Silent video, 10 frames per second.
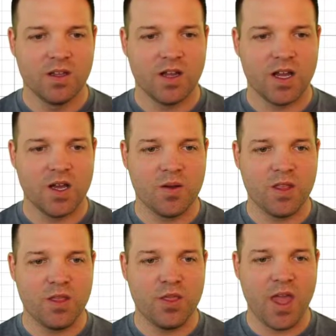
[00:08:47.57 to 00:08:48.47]

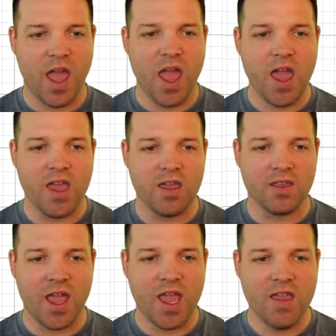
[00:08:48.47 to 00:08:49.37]
The
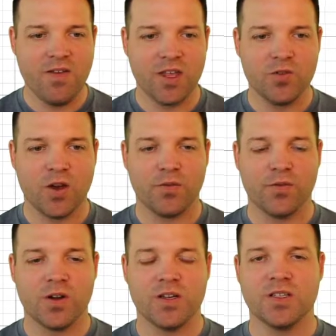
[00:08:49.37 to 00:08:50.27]
A value out
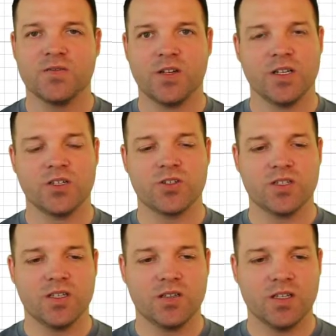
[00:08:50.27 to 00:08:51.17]
front is very
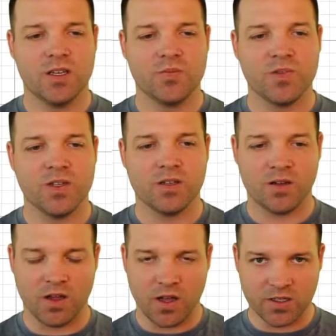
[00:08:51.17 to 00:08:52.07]
interesting. It
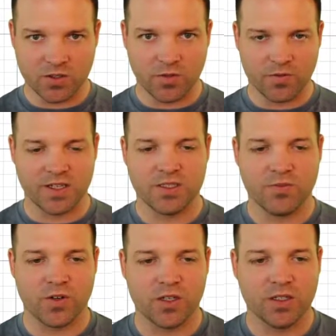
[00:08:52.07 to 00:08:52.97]
also affects it
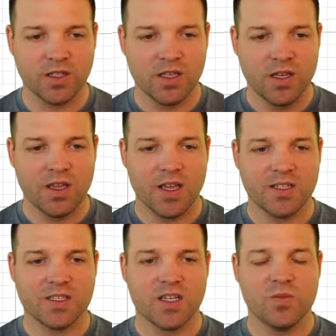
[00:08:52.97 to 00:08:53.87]
vertically, and
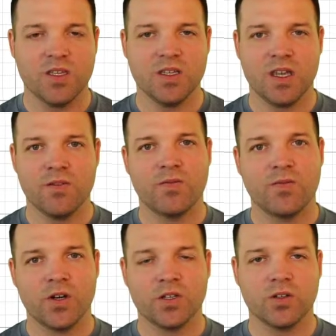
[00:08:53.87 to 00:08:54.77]
it's going to be a
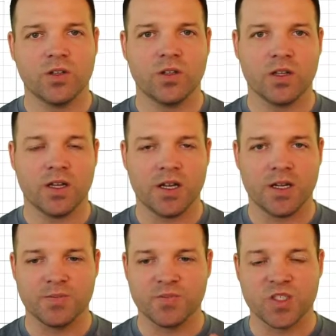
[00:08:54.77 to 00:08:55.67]

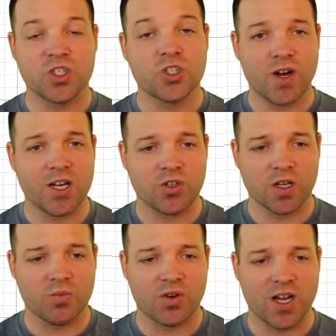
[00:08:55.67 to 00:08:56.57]
vertical stretch or
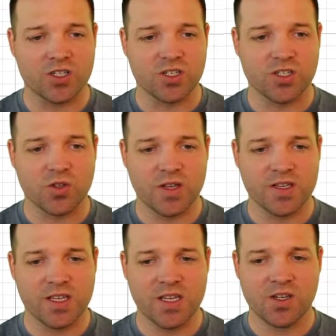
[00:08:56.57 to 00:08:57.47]
compression. So as
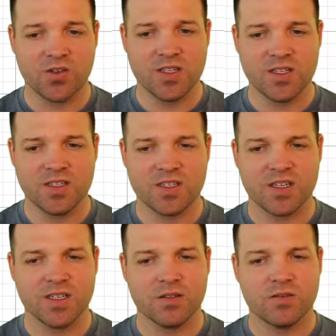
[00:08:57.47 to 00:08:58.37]
it increases, it's
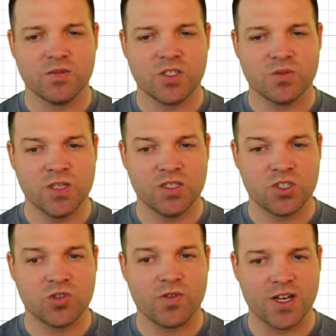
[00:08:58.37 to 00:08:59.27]
going to be
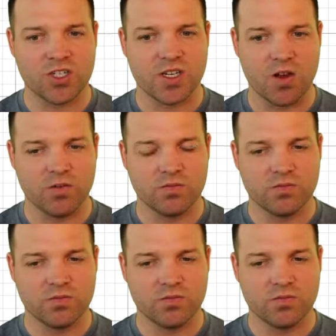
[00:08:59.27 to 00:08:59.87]
stretched out.